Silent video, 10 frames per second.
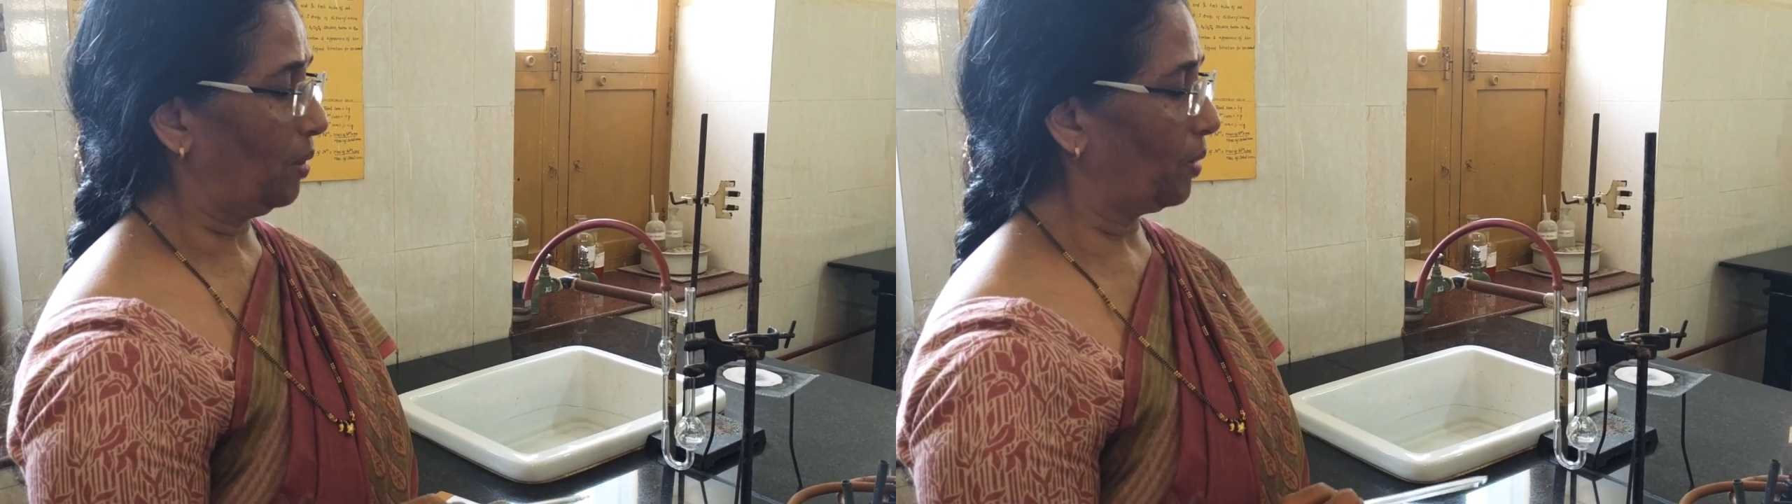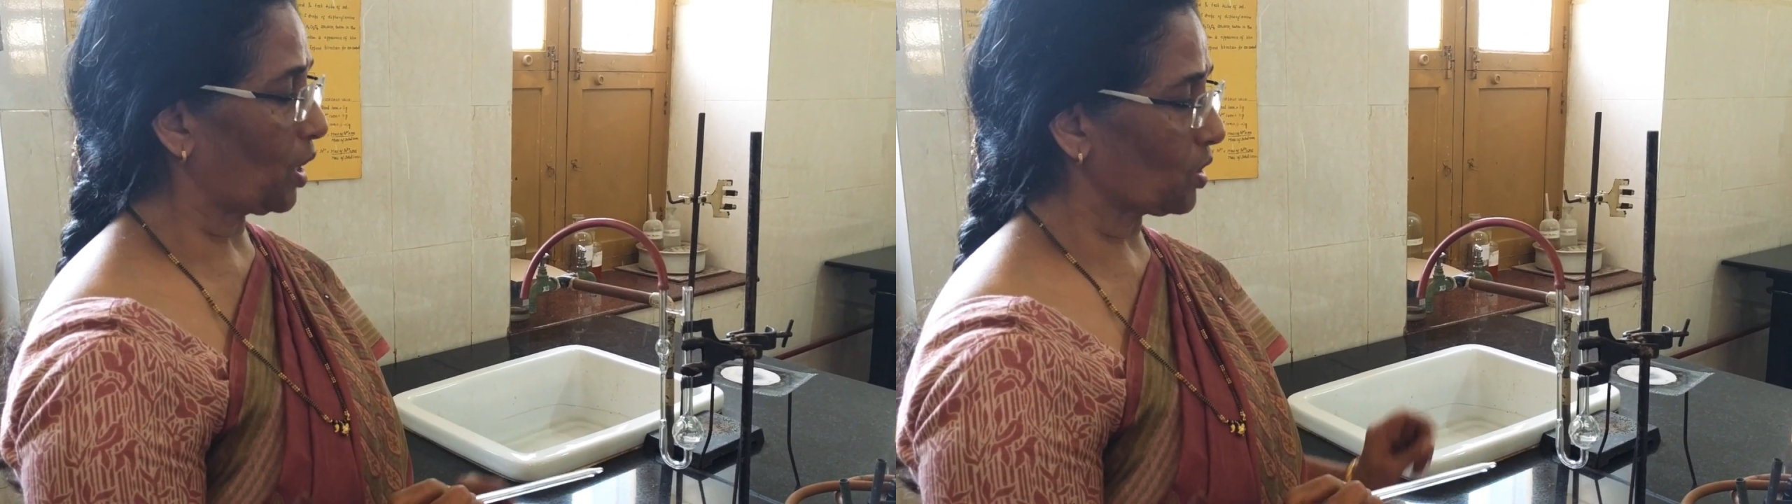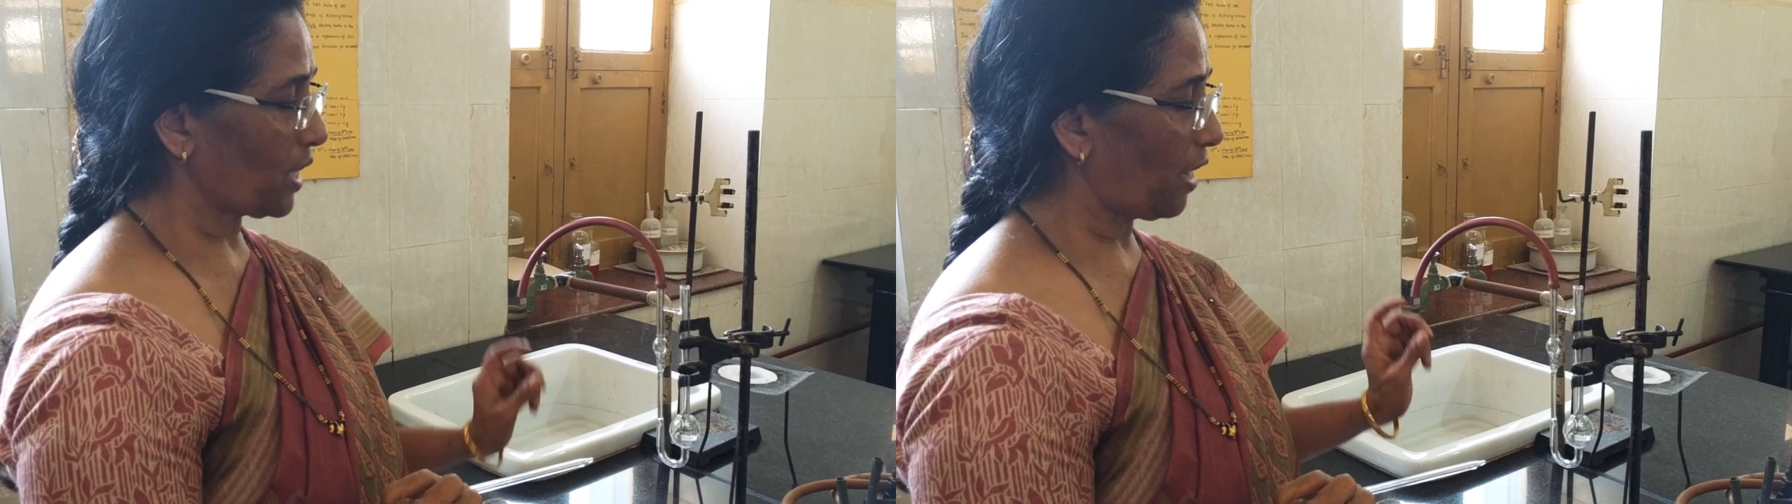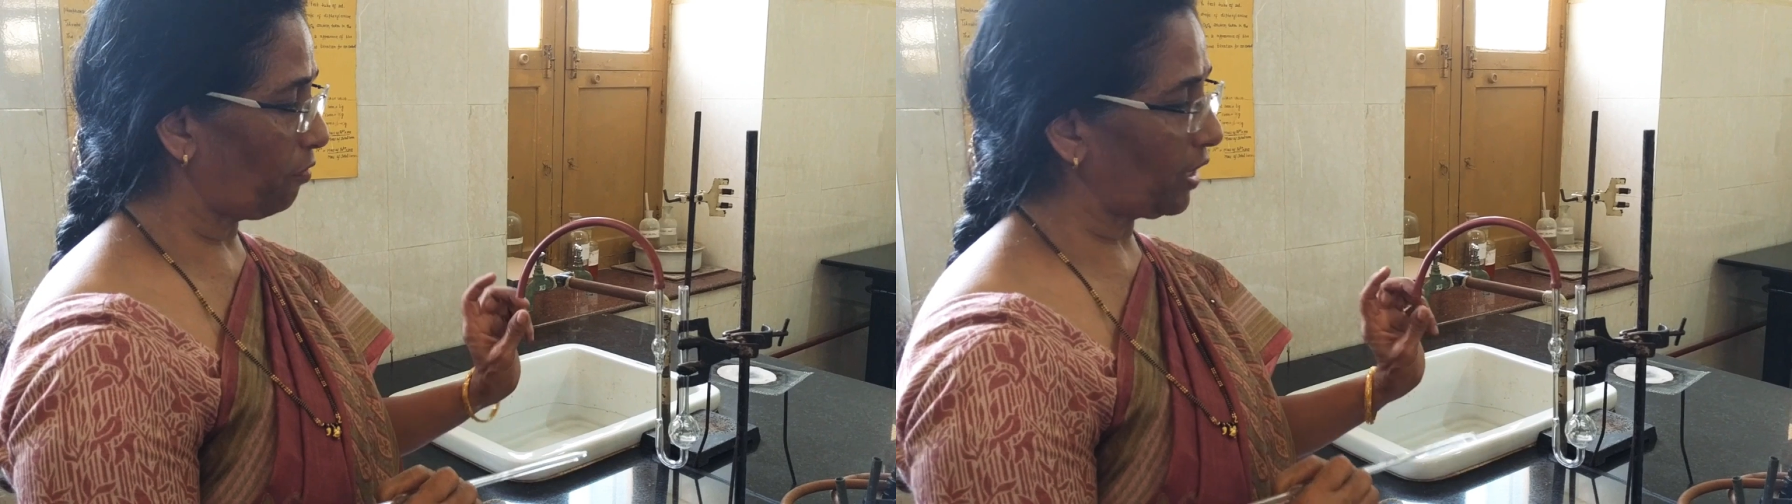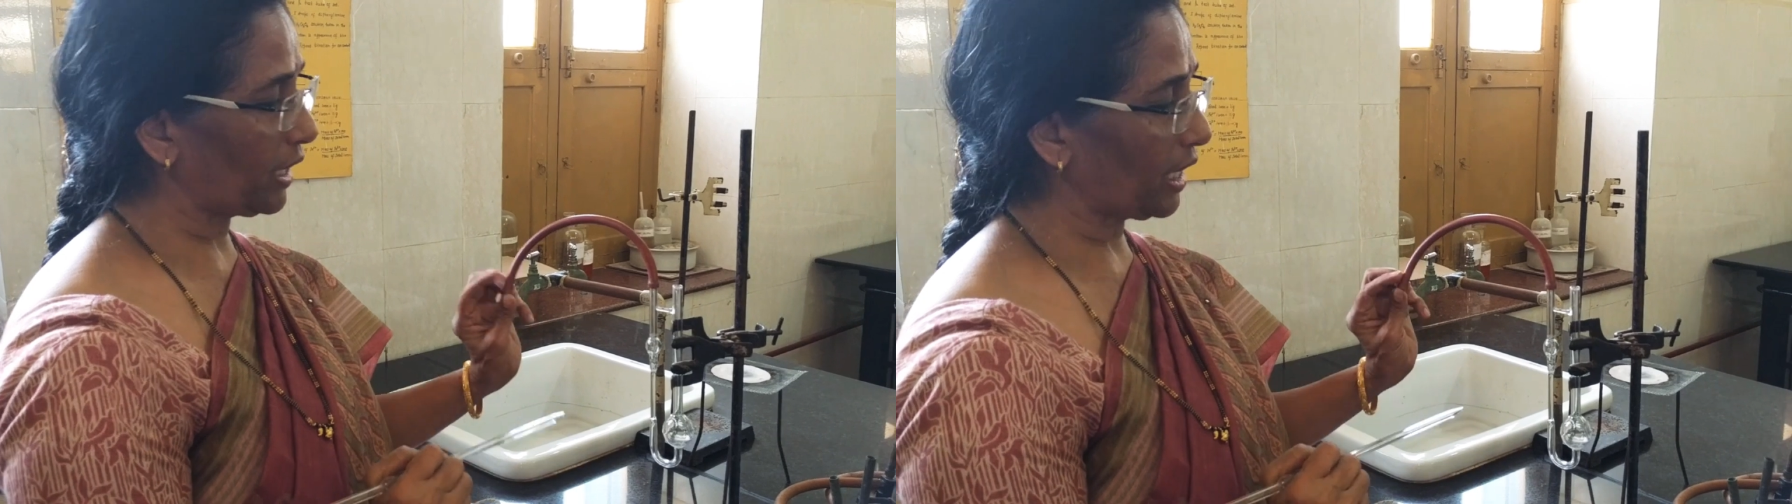because
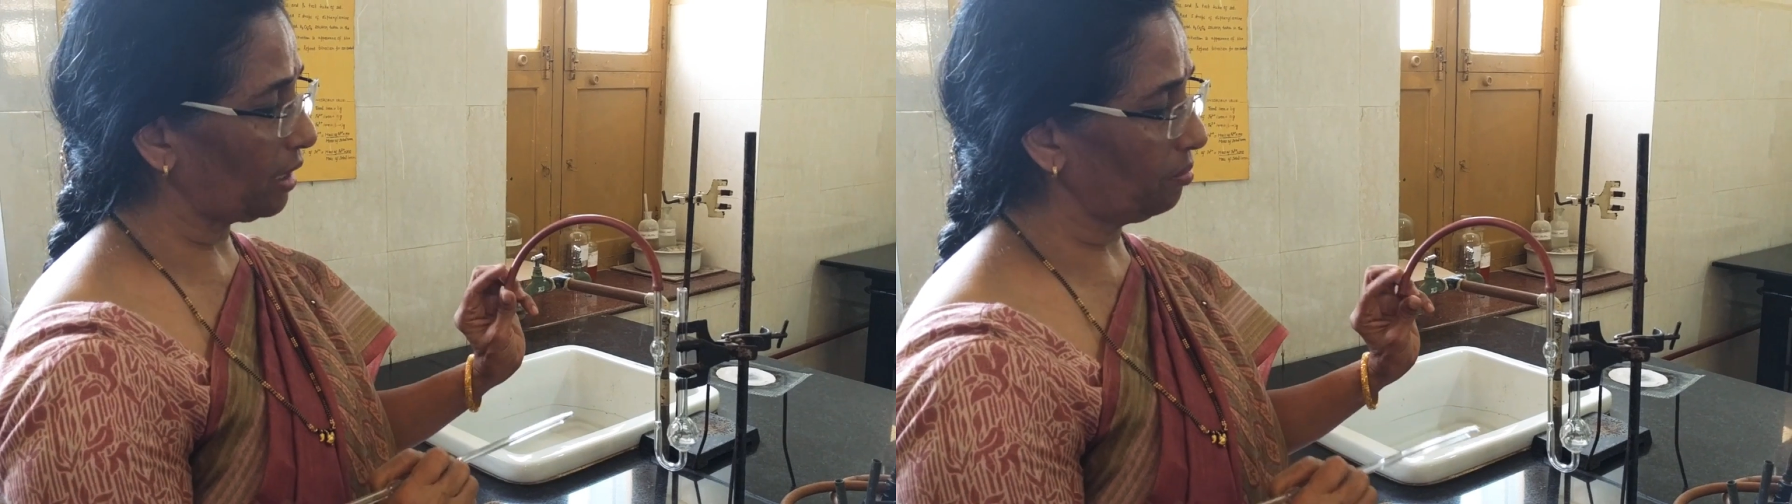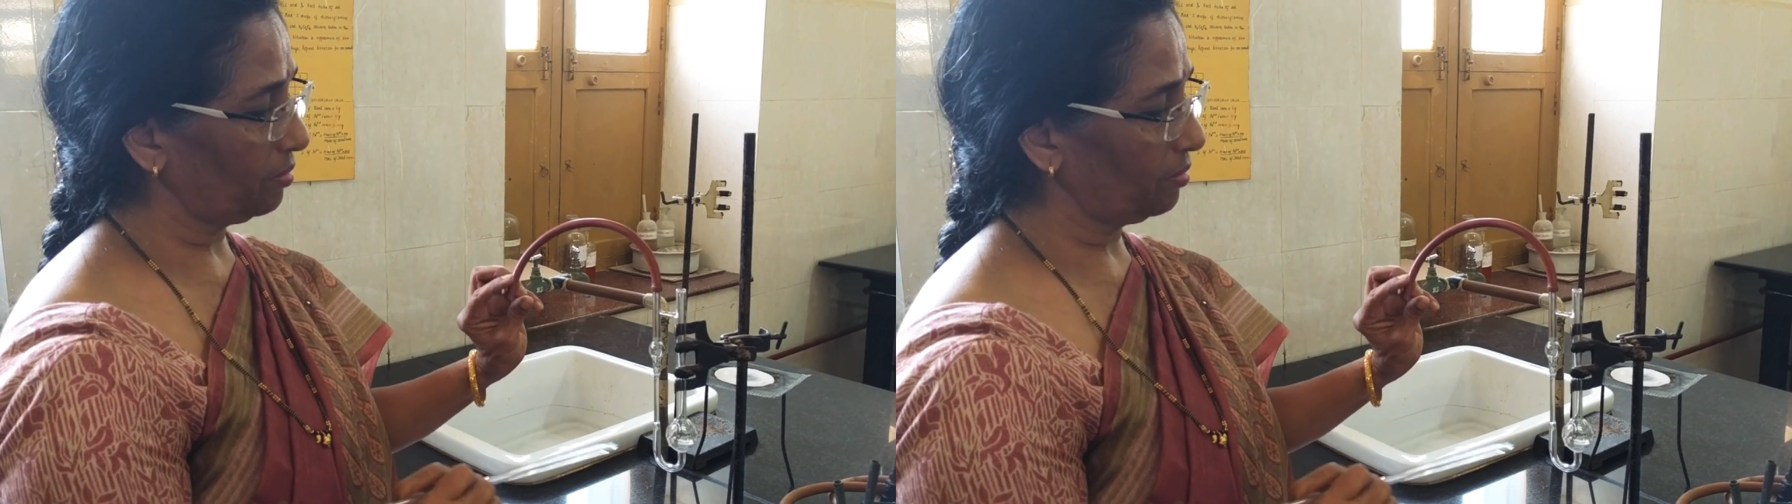every time